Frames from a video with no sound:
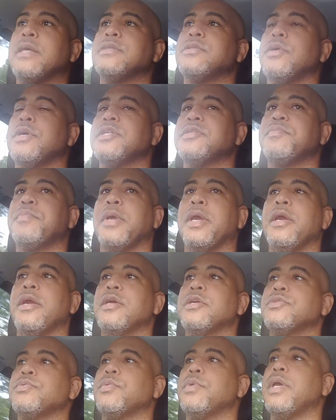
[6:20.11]
So as
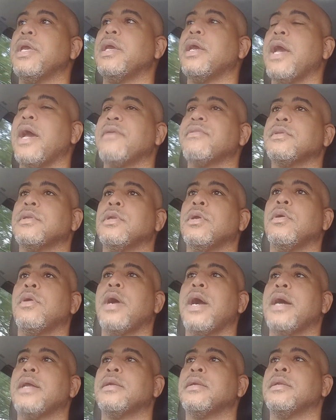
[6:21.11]
parents, we have to know
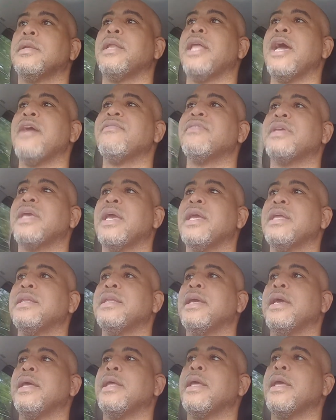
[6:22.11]
how to
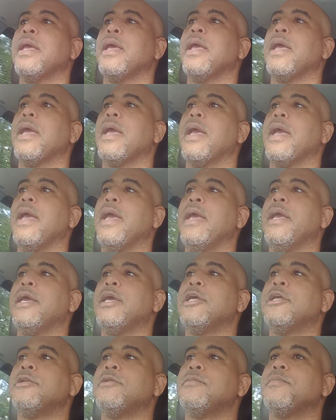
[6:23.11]
navigate that
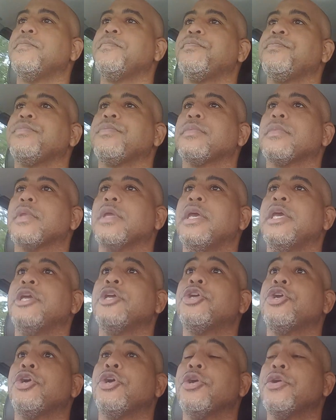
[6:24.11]
and
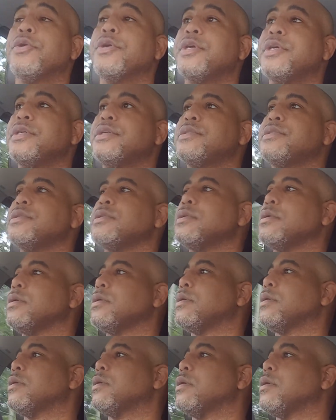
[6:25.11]
encourage
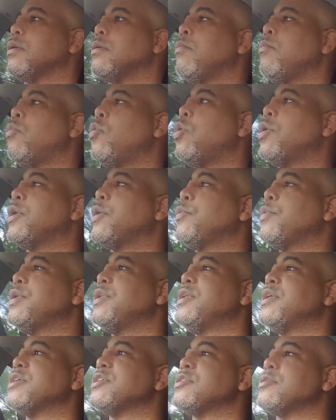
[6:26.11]
more than
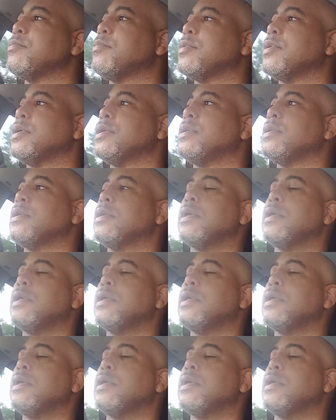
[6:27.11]
we discipline.